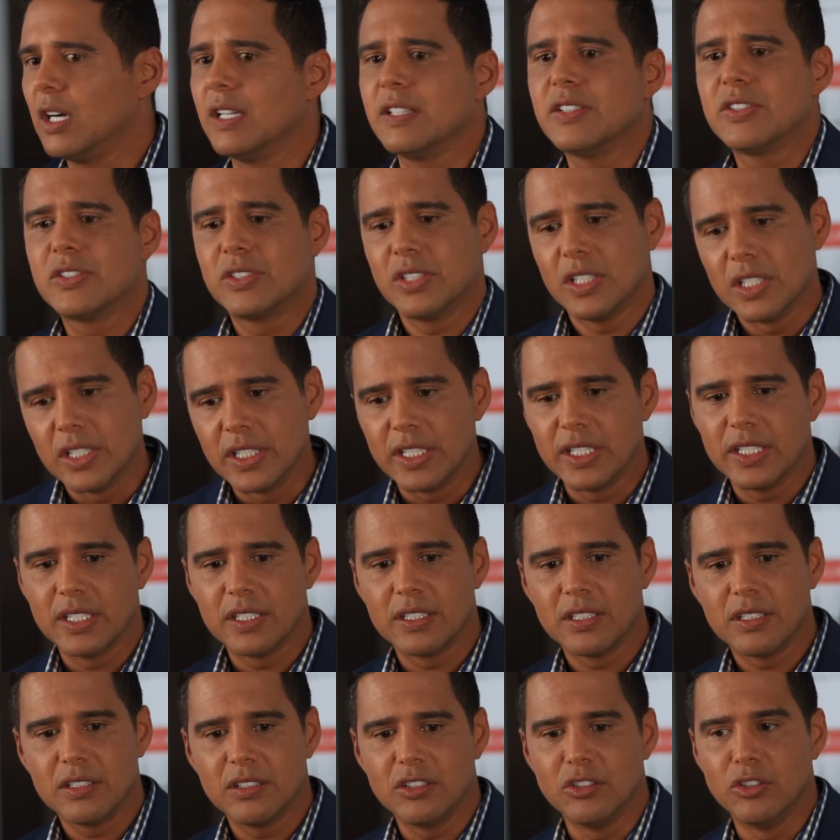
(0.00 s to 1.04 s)
I
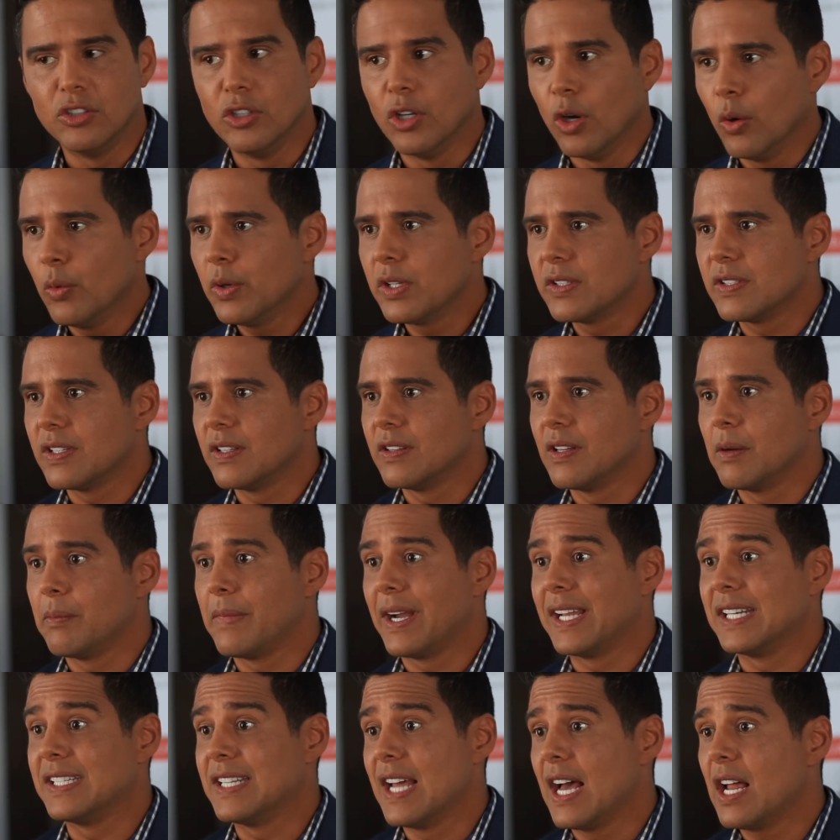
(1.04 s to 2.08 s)
started noticing that
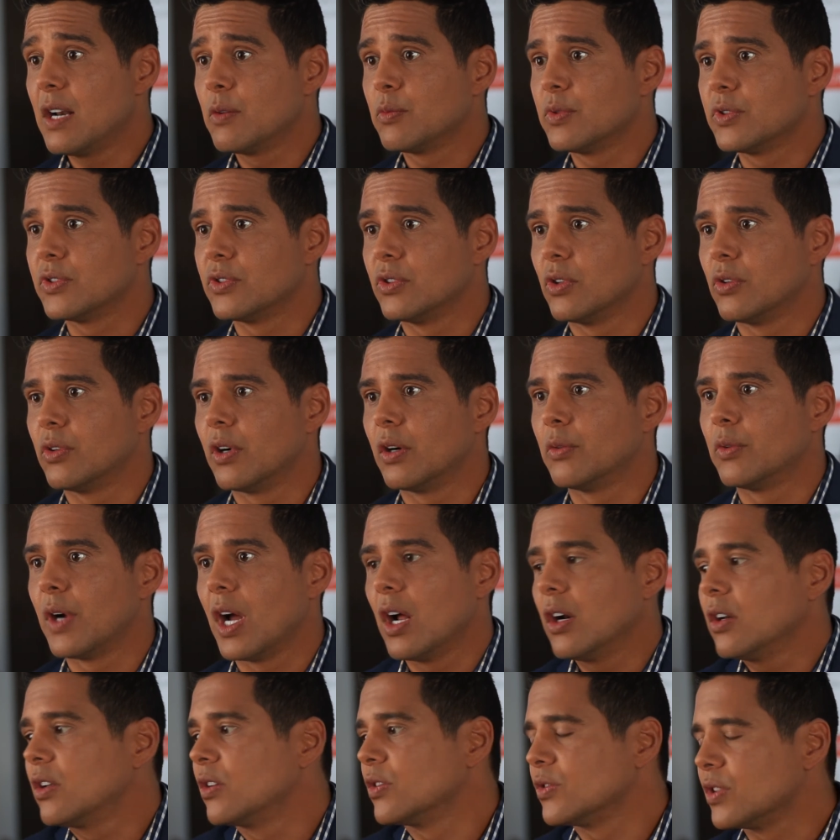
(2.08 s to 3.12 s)
my dad was not
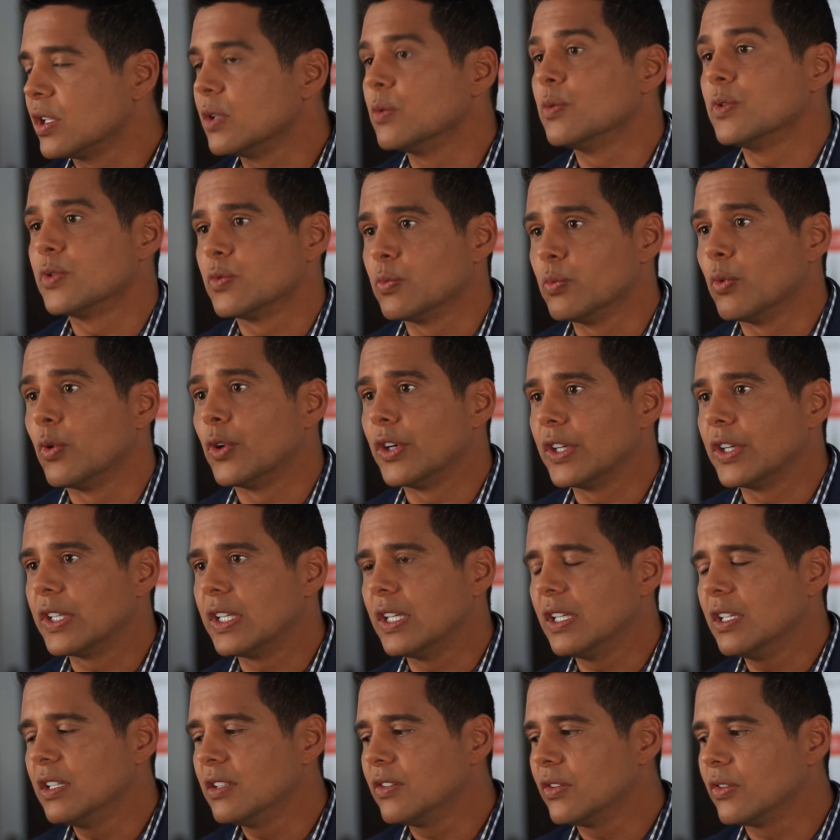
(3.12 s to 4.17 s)
around because he was
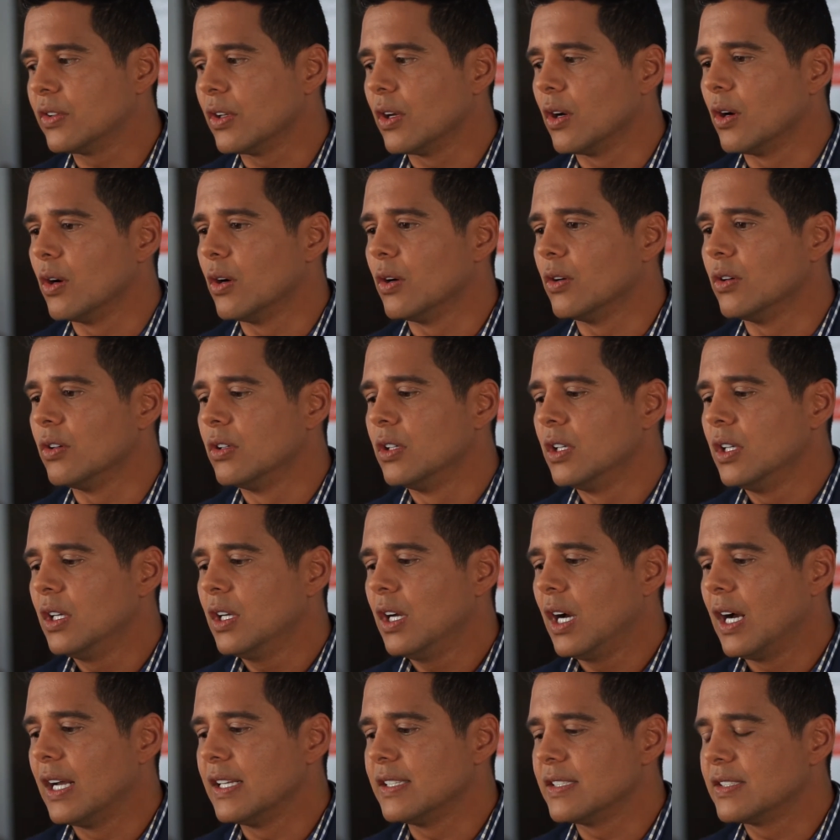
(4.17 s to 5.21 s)
working. So
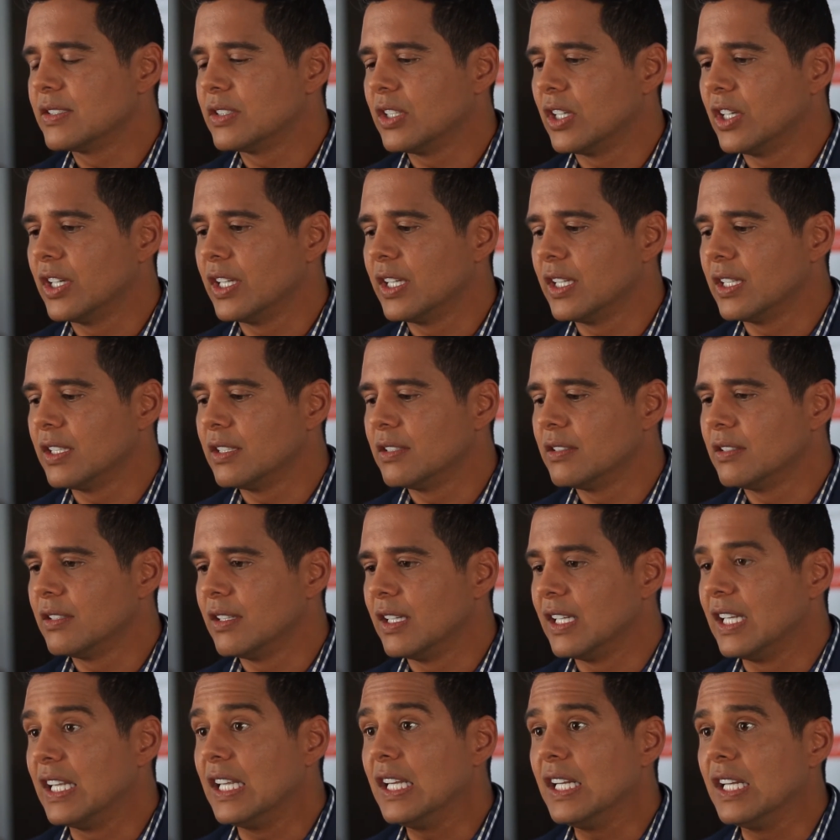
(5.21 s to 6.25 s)
I started
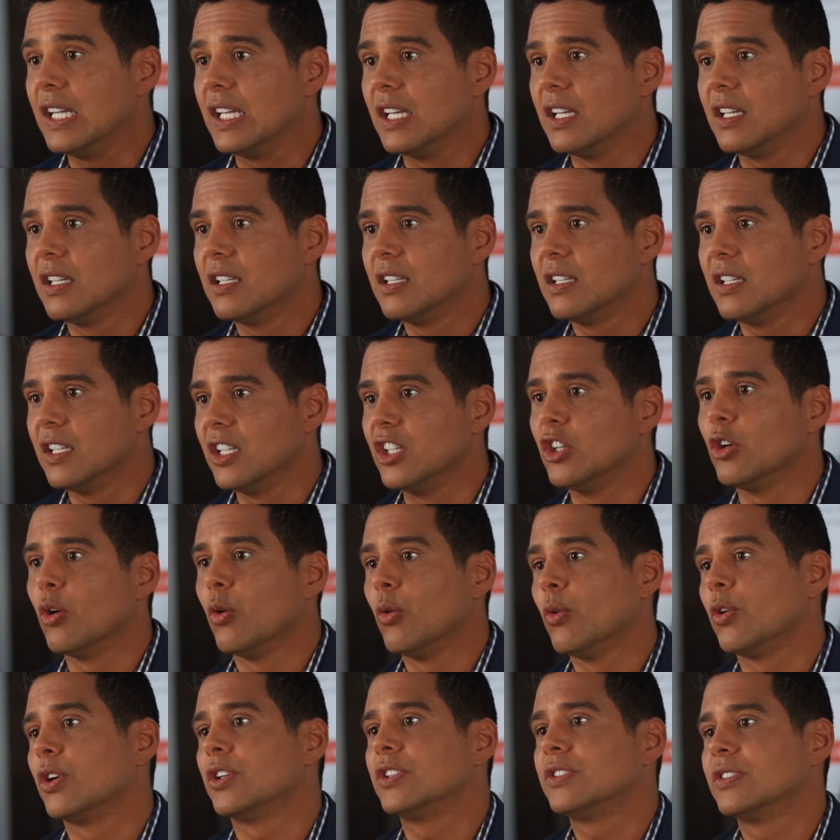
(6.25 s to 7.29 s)
eating in
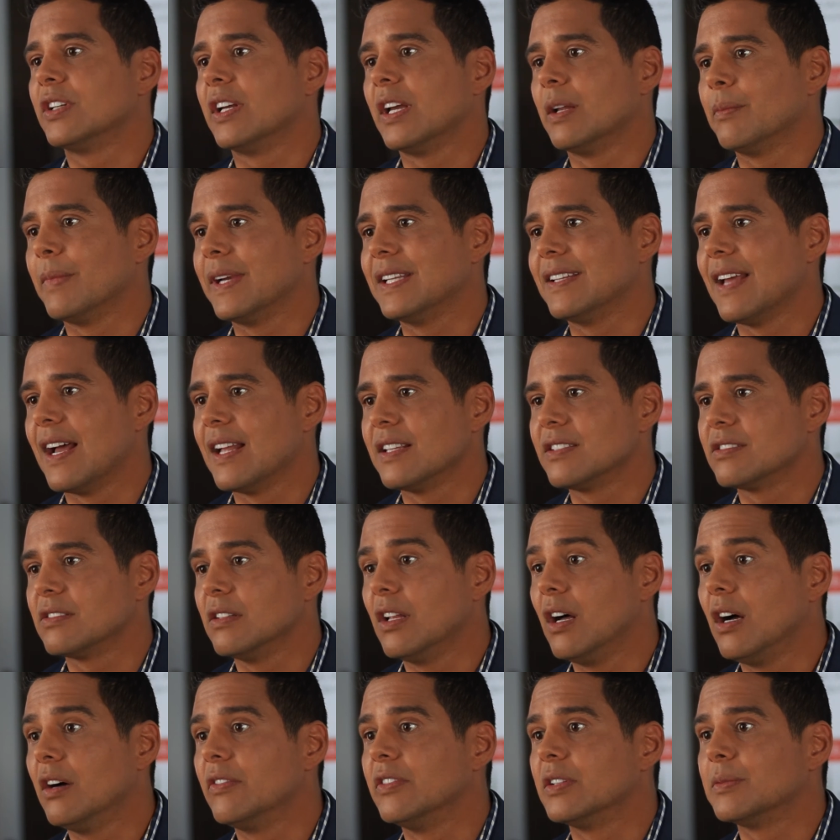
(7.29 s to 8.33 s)
order to get my dad's
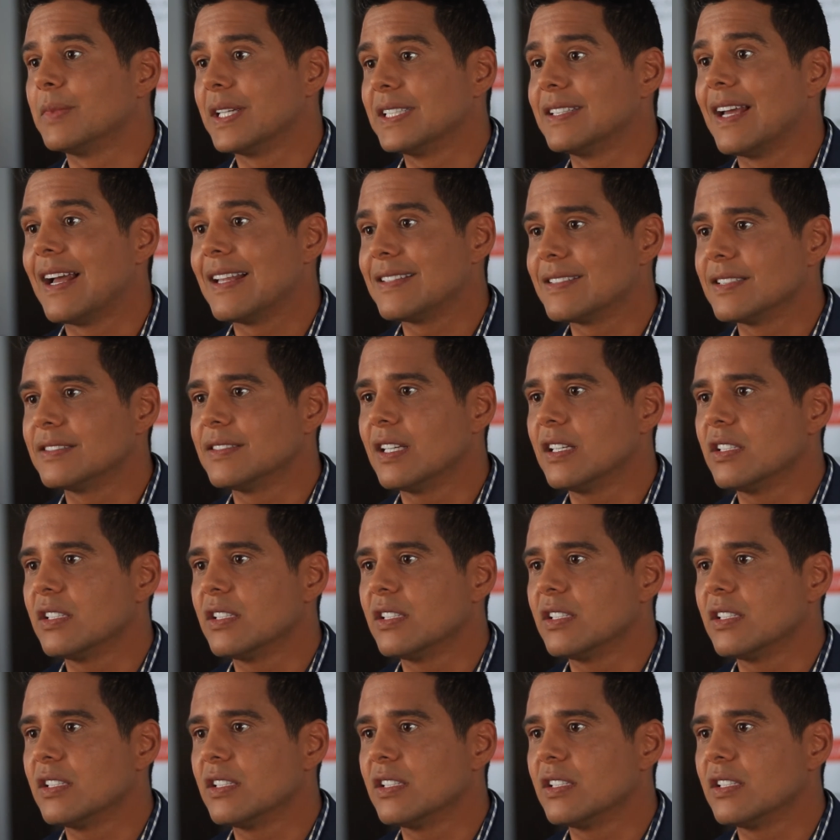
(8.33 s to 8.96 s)
love and my dad's